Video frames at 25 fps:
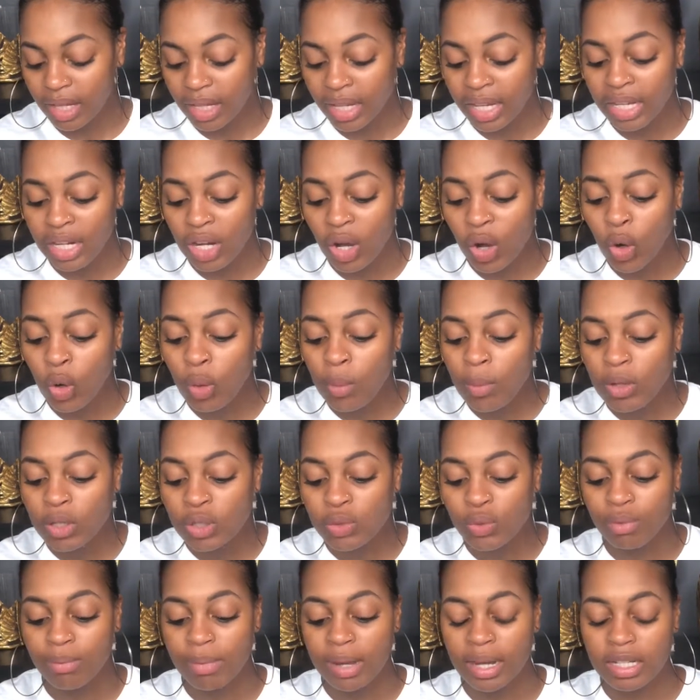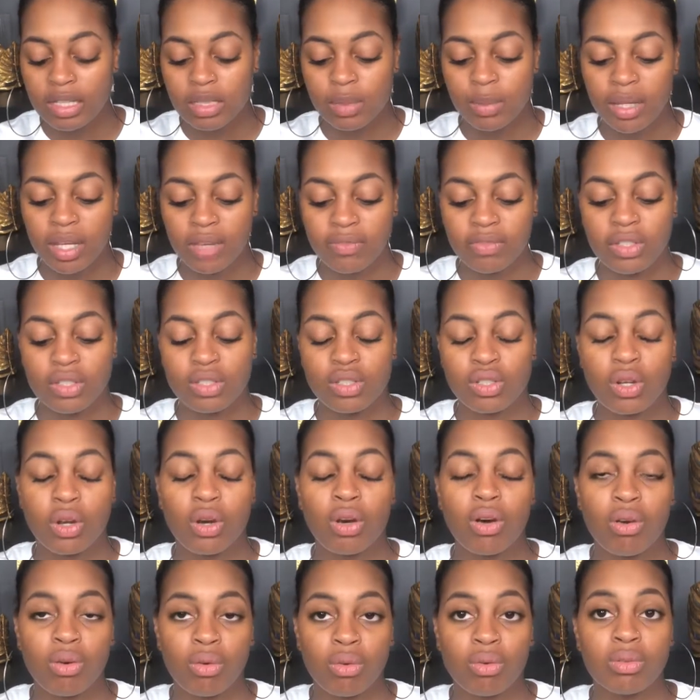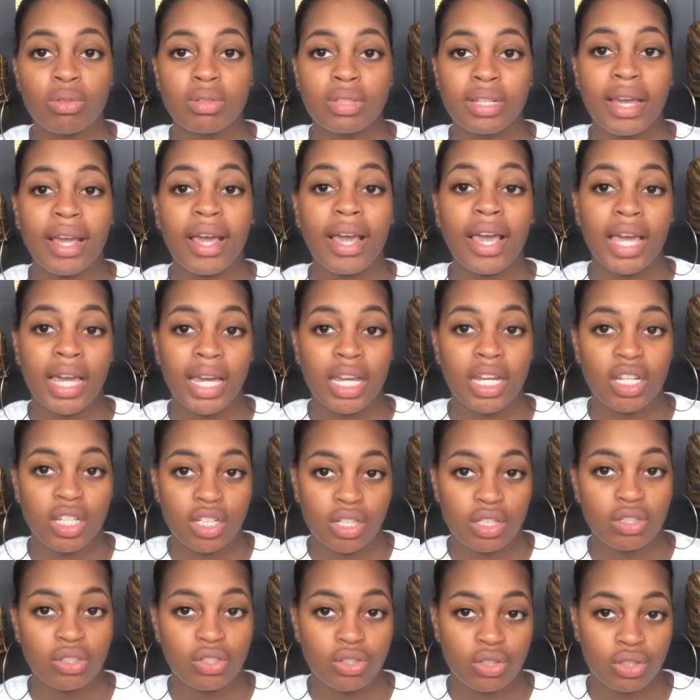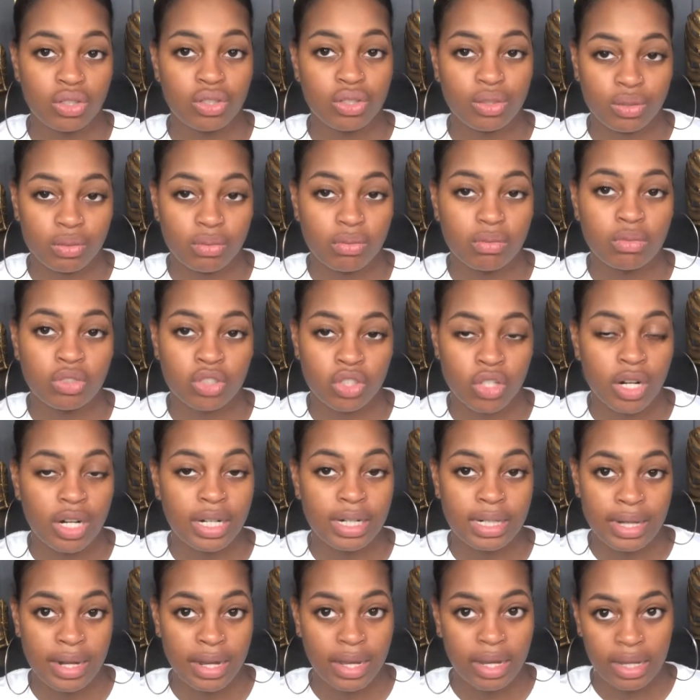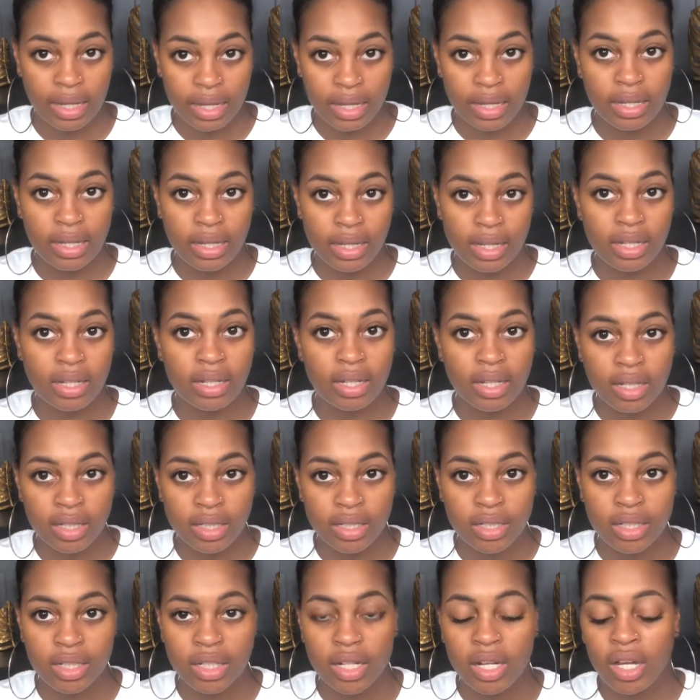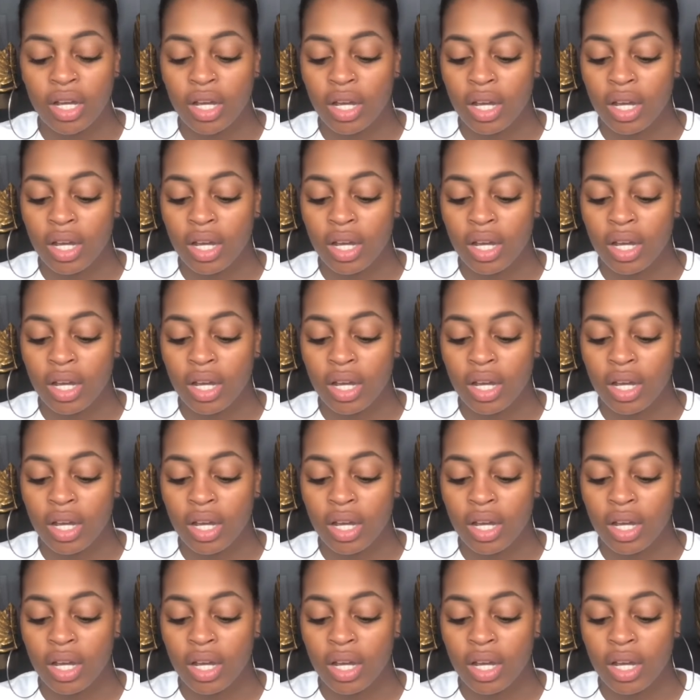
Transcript: It almost reminds me of this old aged Chardonnay in color